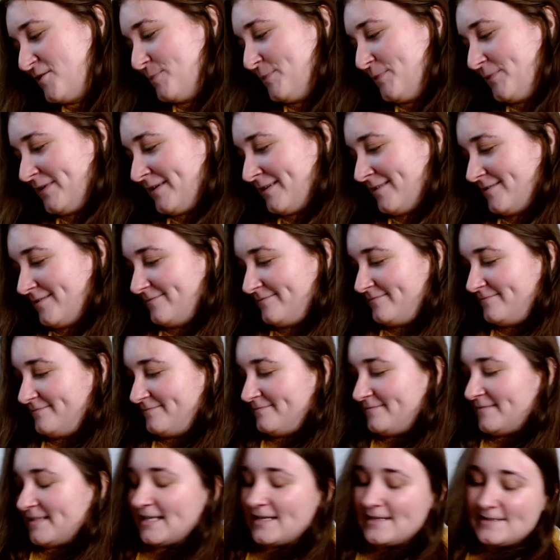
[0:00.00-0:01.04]
But
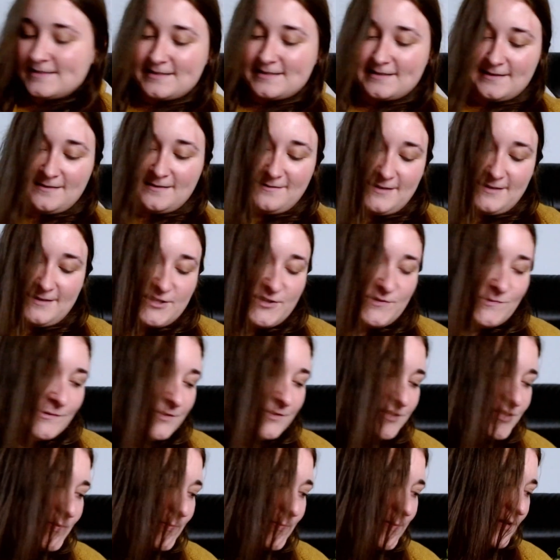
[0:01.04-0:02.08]
like I said, I just
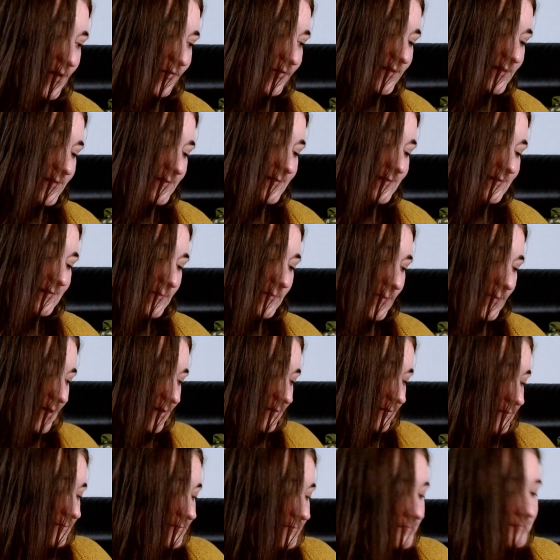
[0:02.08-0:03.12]
wanted to be honest
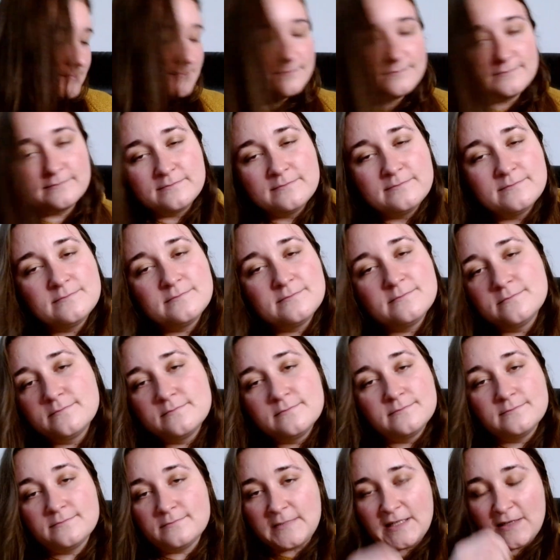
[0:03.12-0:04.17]
about
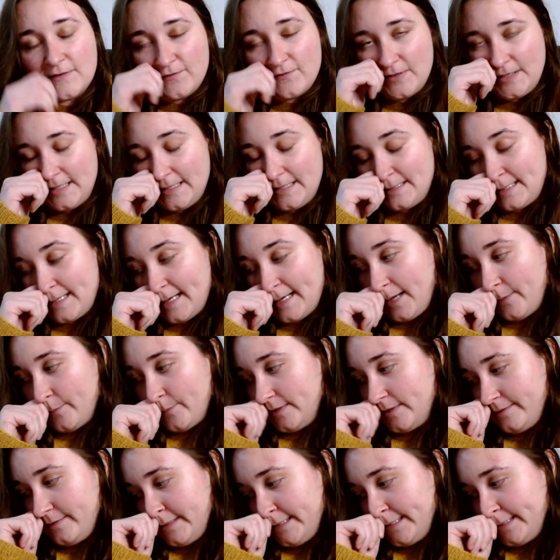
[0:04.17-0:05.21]
everything that
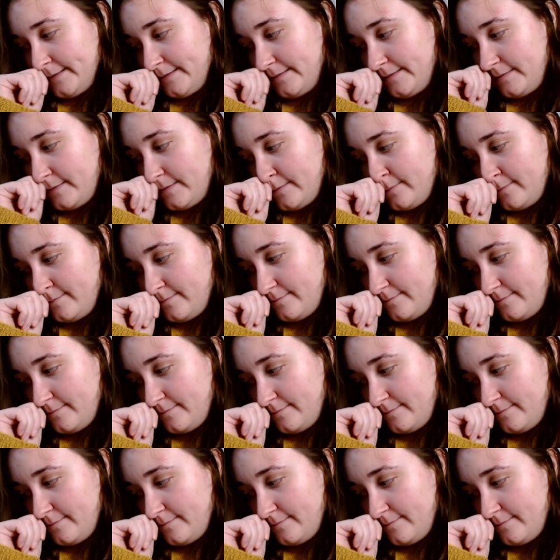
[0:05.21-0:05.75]
happened, and